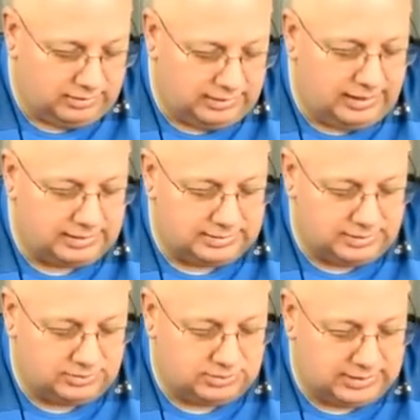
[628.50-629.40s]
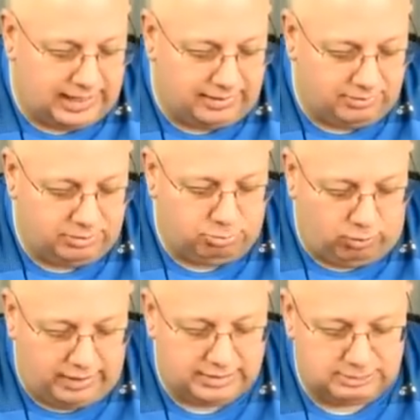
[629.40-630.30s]
DX sensors gather the
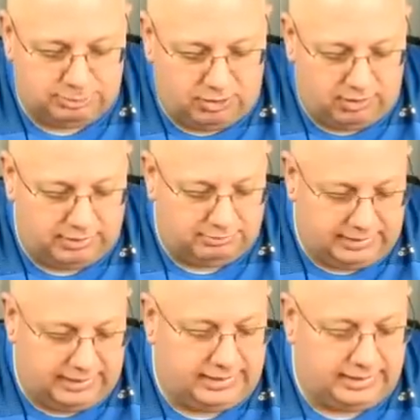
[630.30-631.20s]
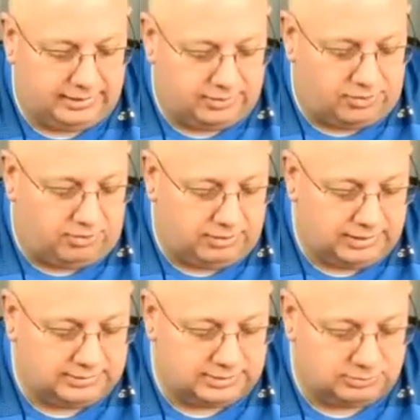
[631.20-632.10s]
brightest part of any and all
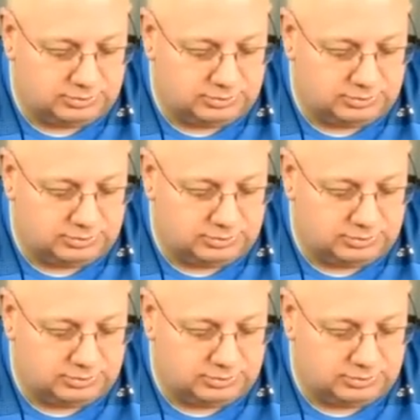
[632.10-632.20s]
lenses,